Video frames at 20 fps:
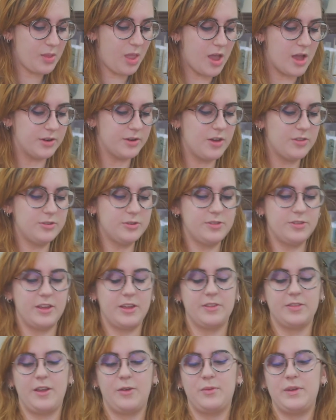Another
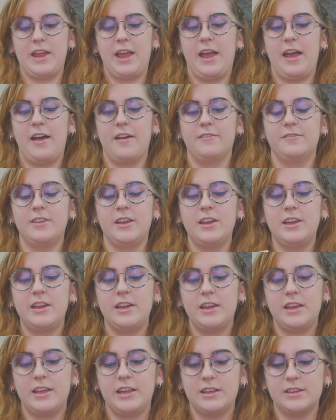thing that we have
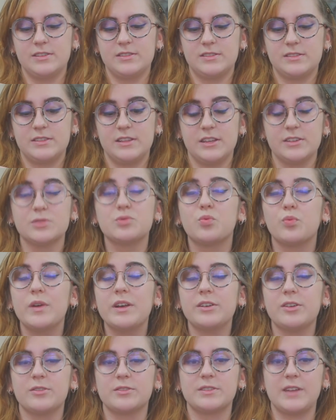is this
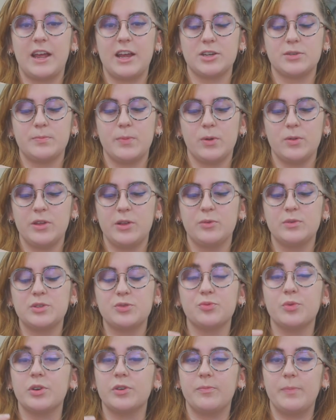window sash pulley,
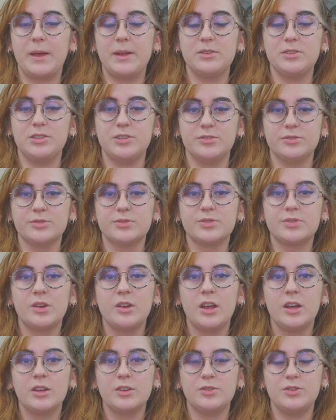which would have been used
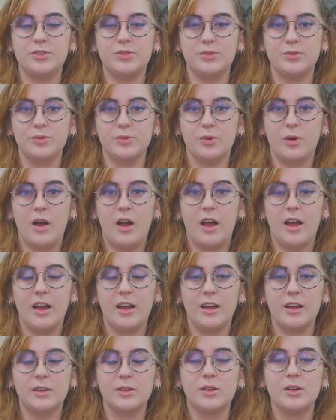to
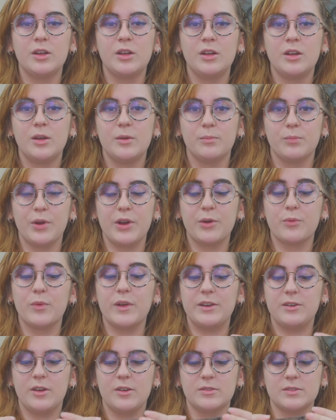bring
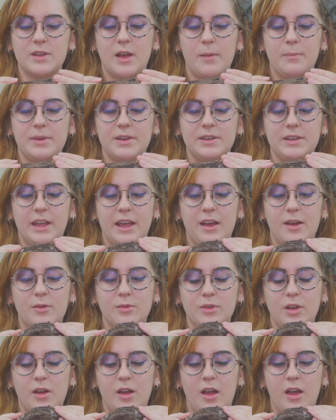windows up and
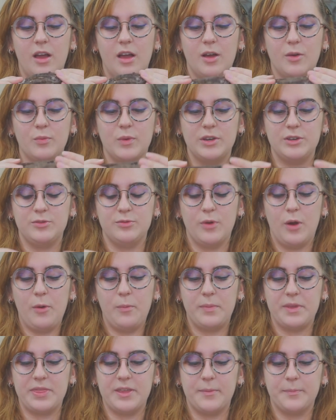down when you
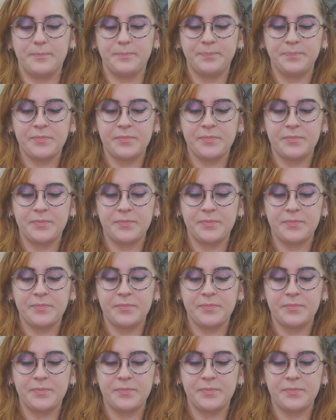open them.